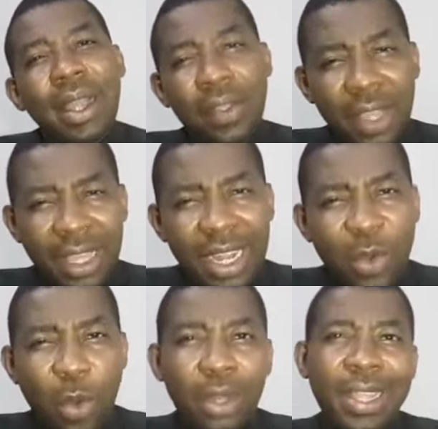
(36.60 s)
The
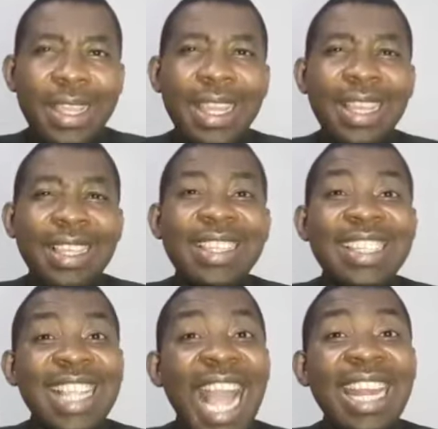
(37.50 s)
Greek word here is
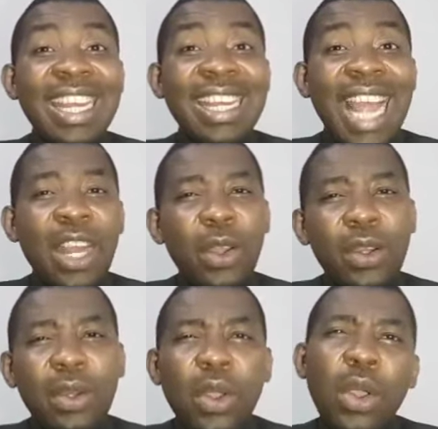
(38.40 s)

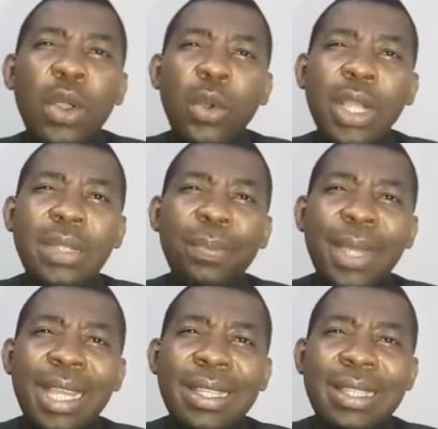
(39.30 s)
skandalon, which
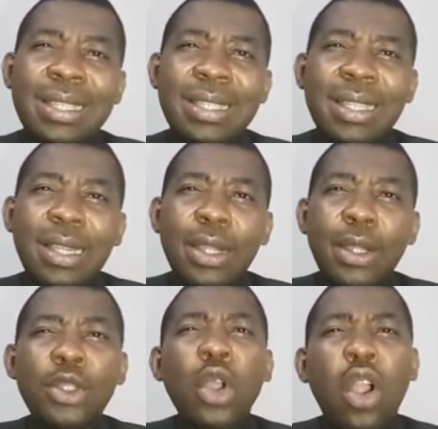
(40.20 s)
means
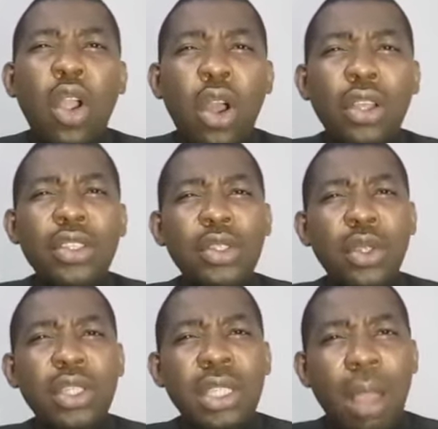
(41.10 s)
to cause
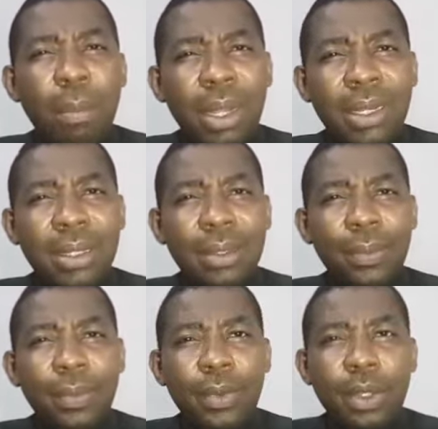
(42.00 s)
to stumble,
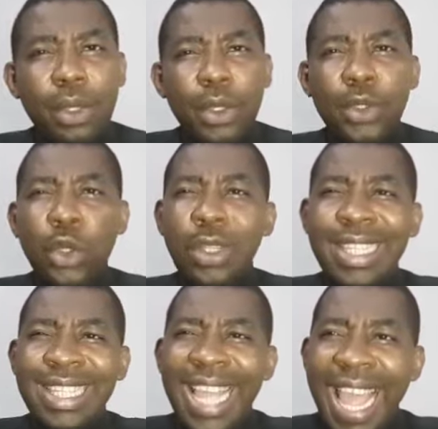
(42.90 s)

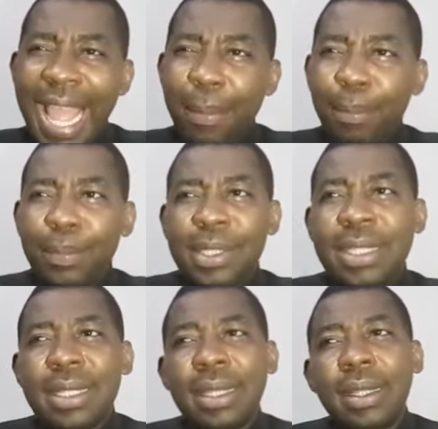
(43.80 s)
to
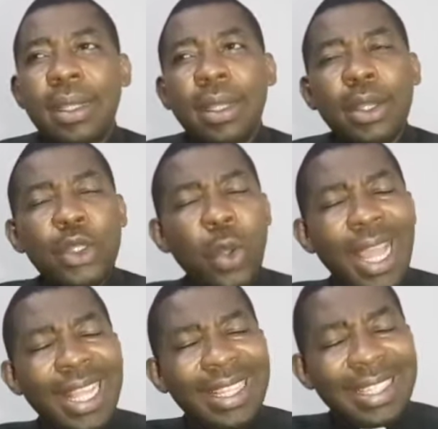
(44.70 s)
tempt, to
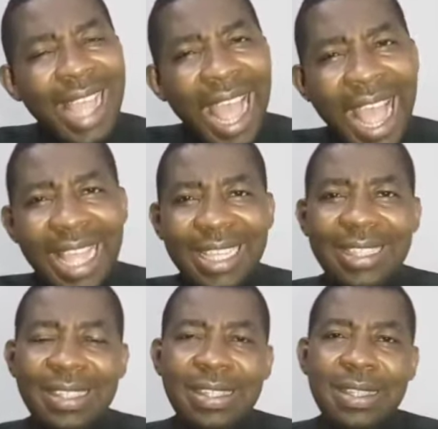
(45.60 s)

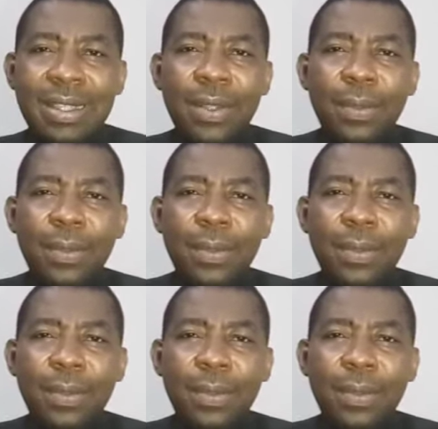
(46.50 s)
entice.